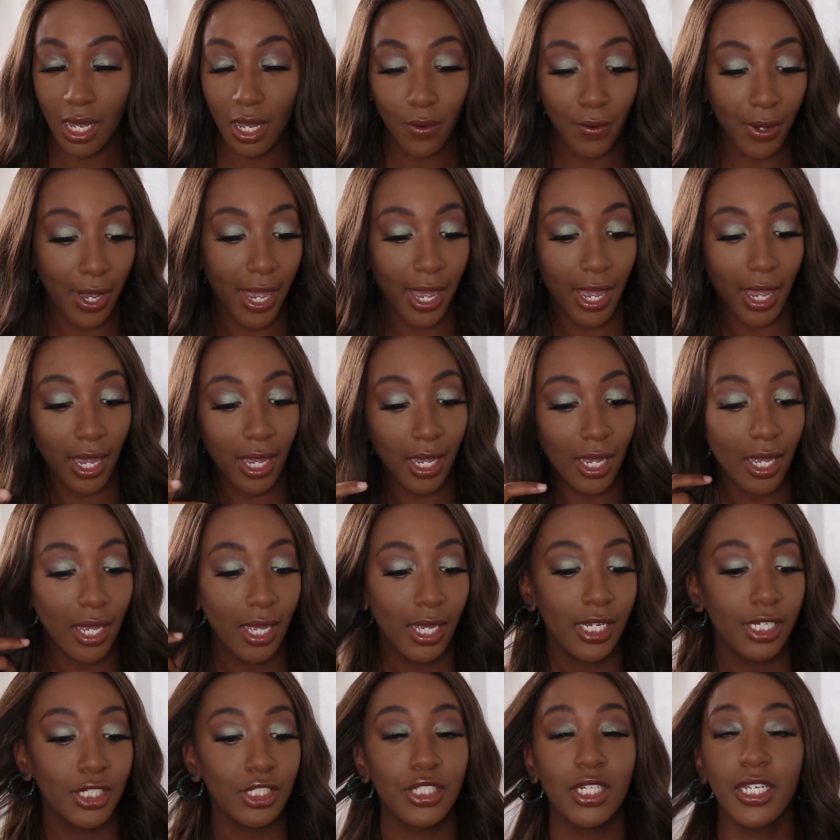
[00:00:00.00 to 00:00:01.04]
Okay,
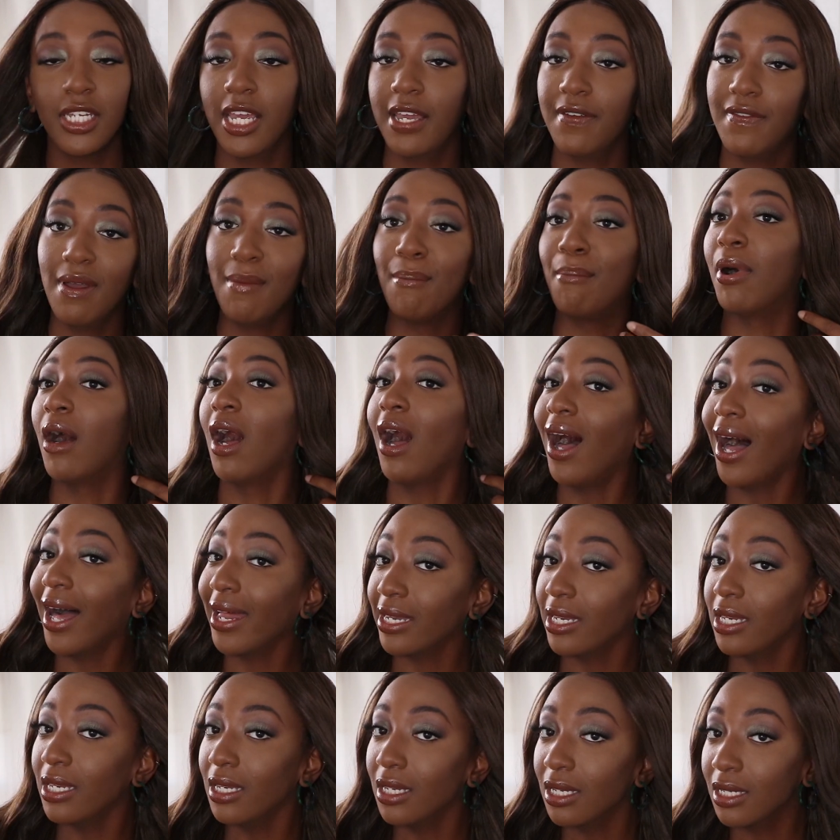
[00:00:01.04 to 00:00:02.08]
she giving
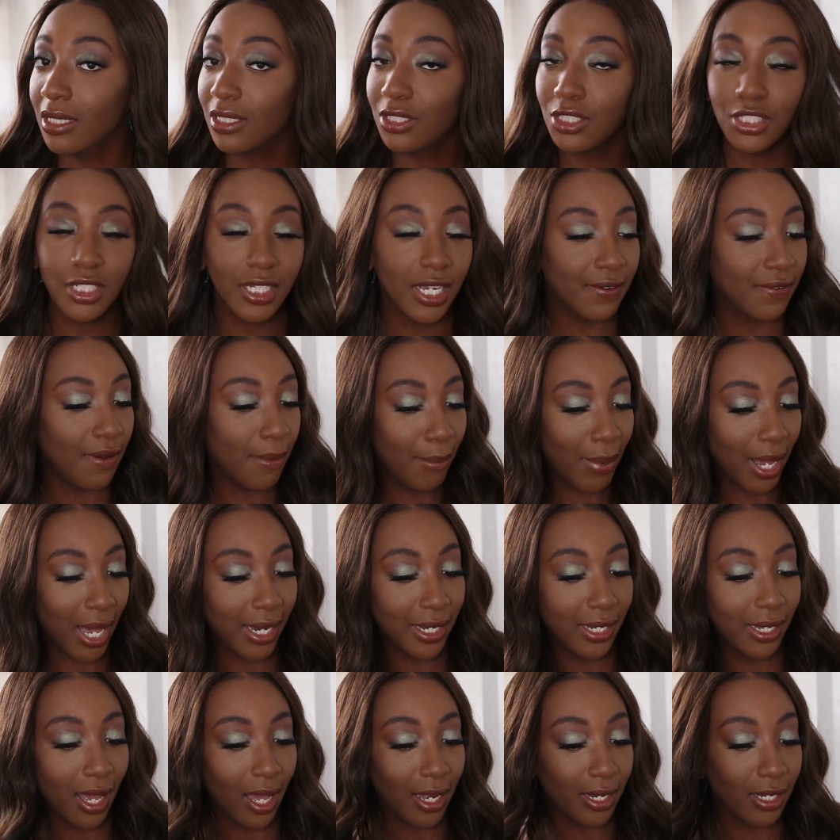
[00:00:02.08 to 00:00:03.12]
body
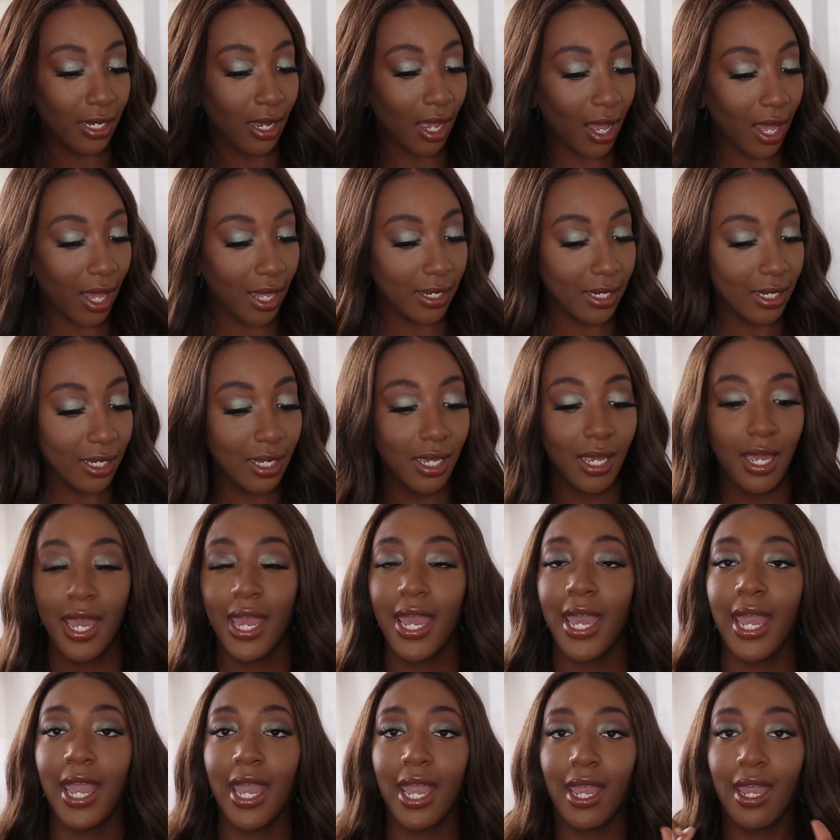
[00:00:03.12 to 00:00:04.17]
yaddy,
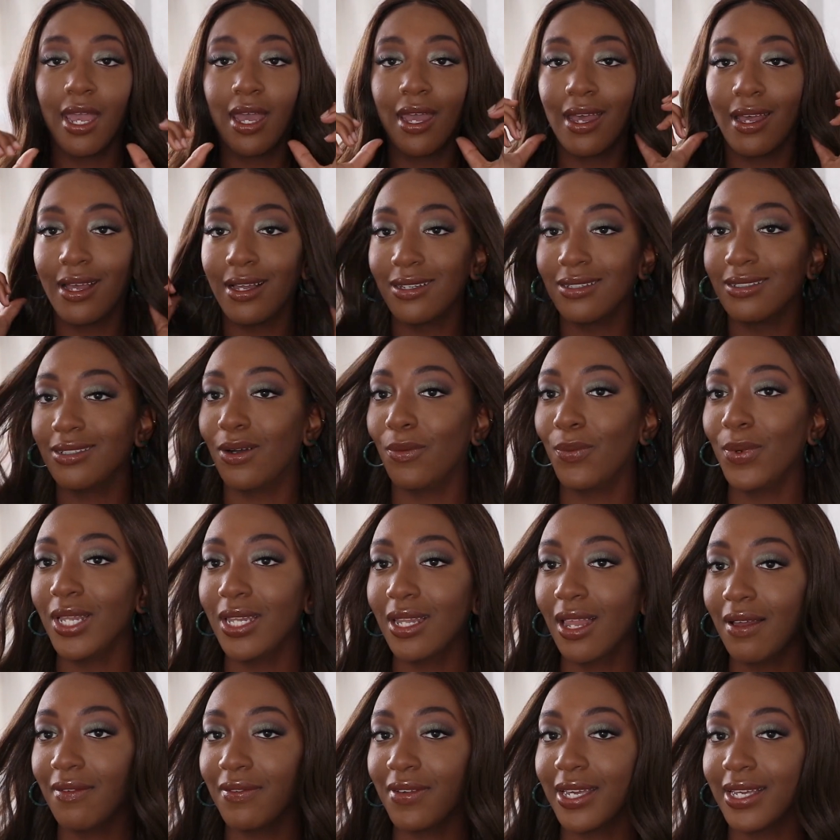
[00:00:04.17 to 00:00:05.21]
and we
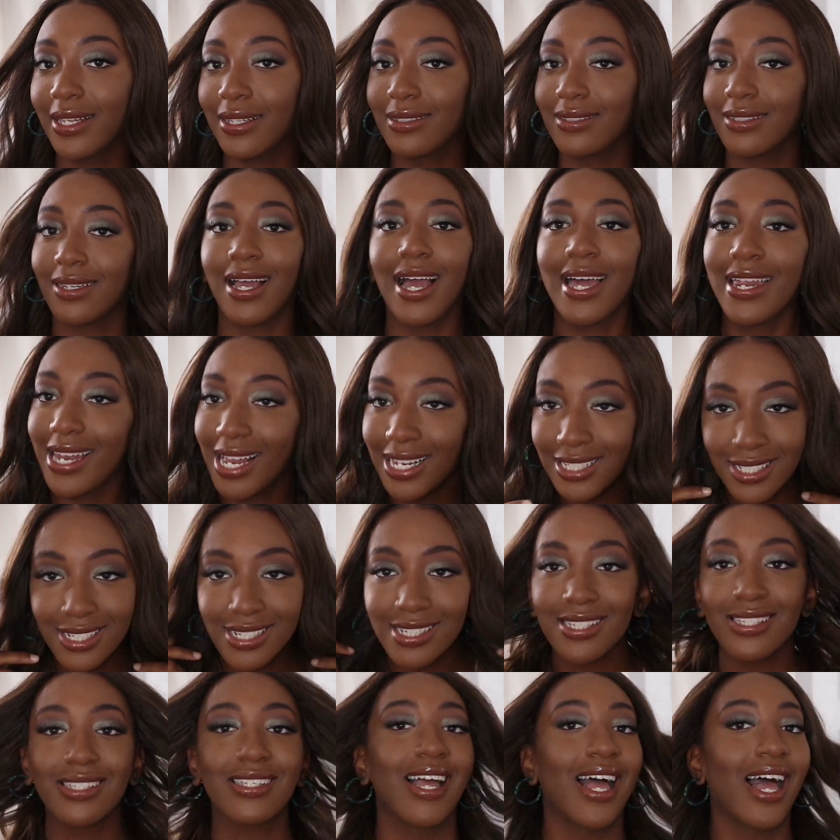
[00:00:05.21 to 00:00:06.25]
love it. And I
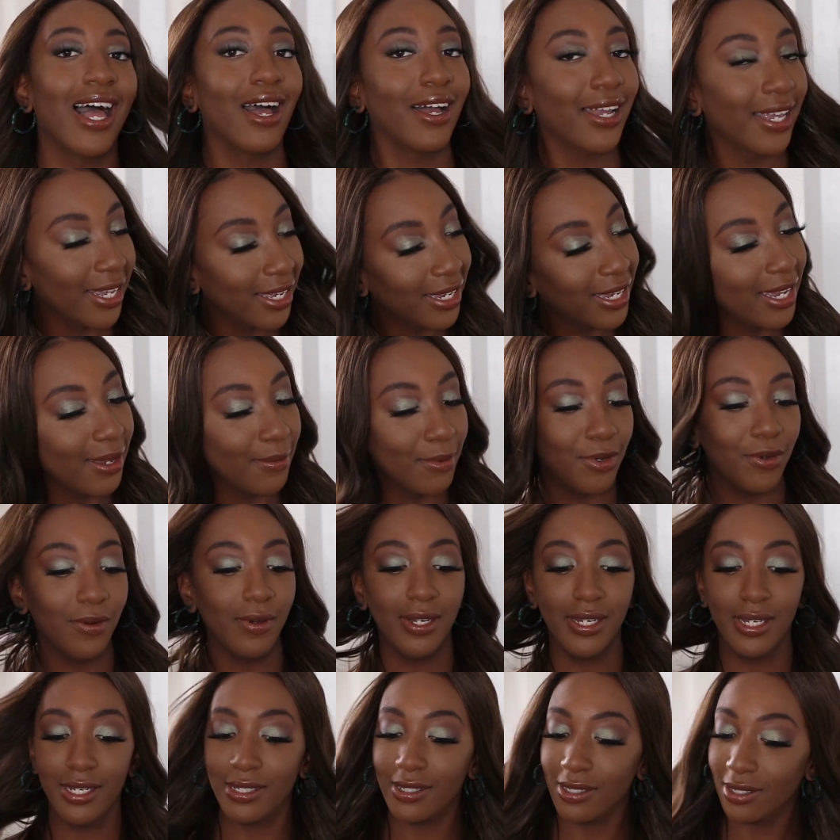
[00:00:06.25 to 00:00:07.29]
could keep
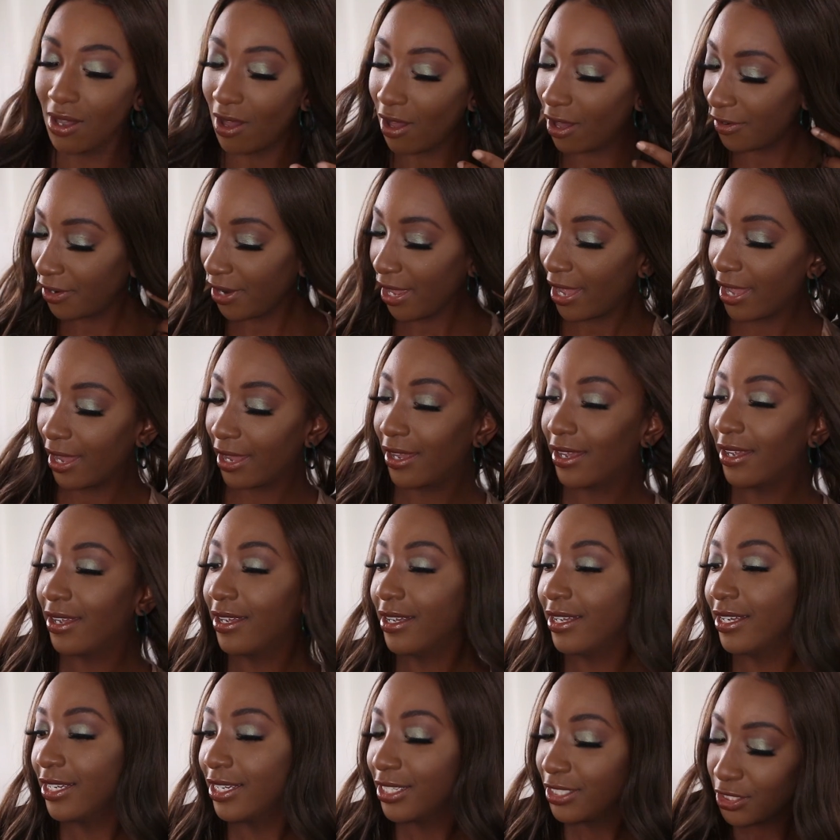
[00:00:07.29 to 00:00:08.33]
doing this all day.
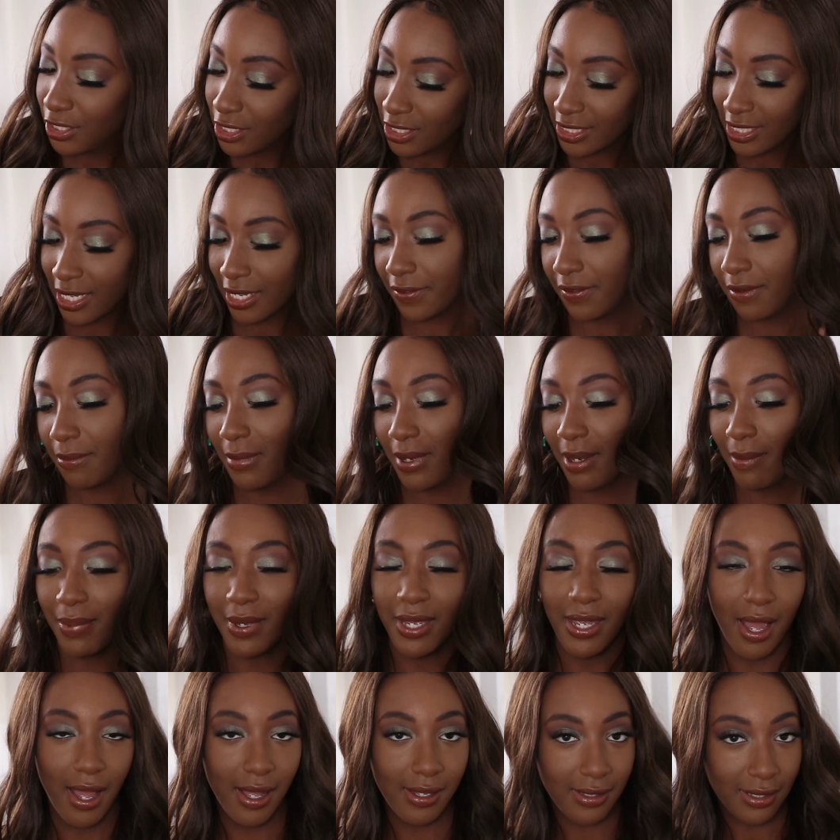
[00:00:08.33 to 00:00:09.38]
She's giving me
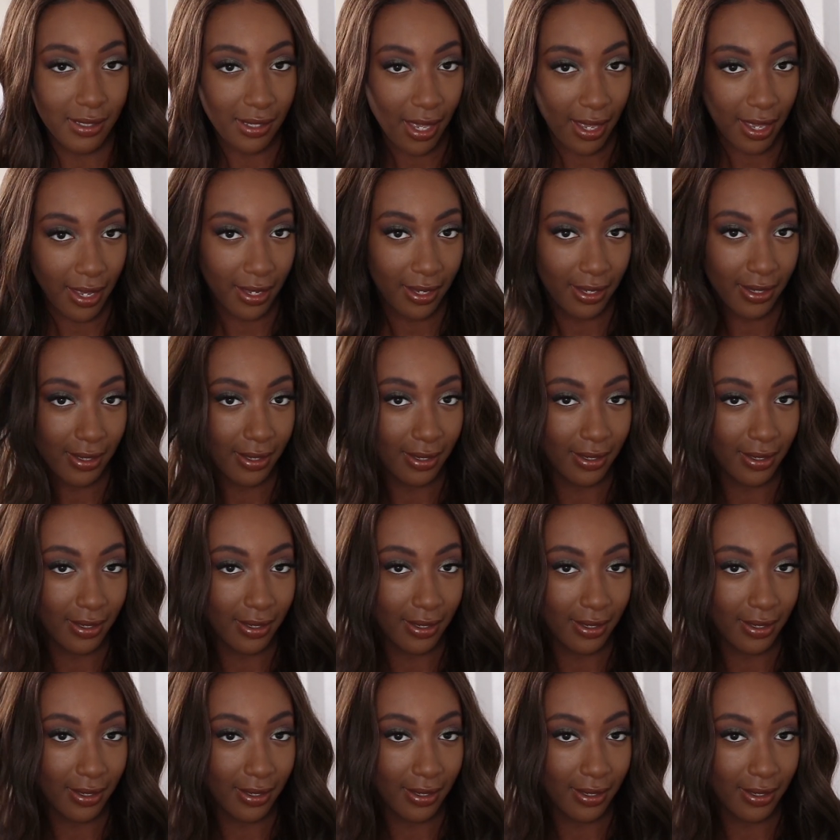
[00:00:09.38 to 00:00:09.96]
Beyonce.